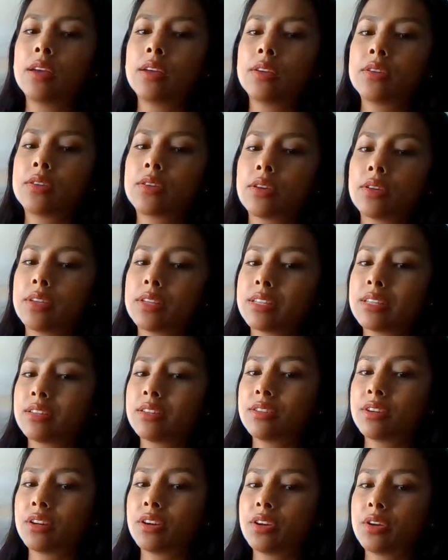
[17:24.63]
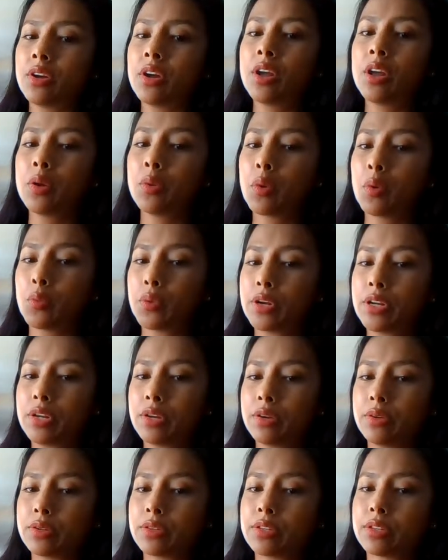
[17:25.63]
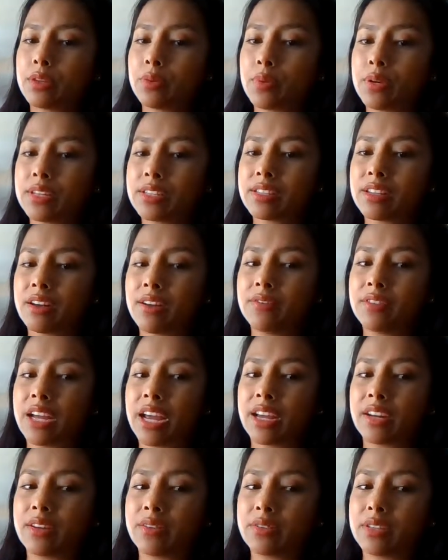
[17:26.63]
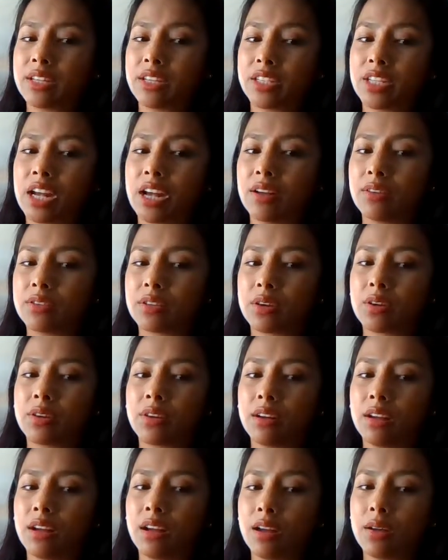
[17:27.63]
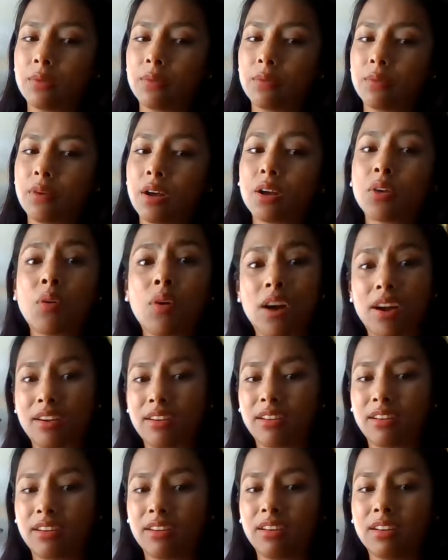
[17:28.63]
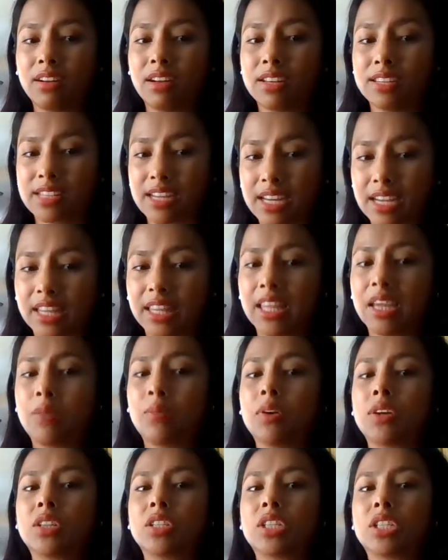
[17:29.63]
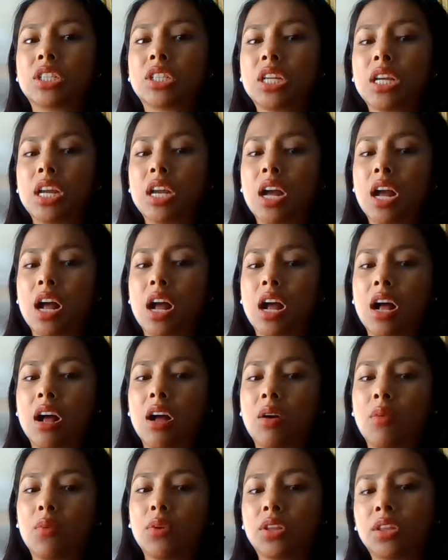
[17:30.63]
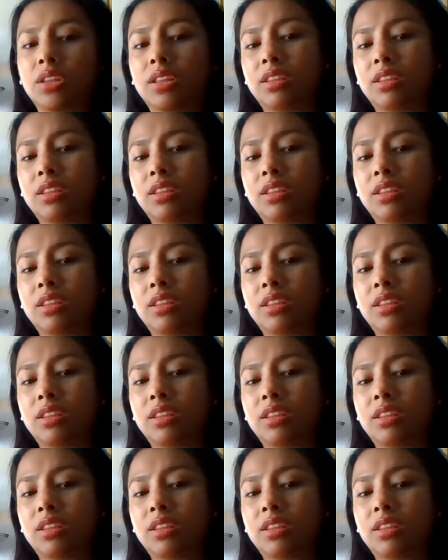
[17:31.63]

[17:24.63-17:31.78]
So this in turn will reduce the risk of diagnosing a child acquiring a second language with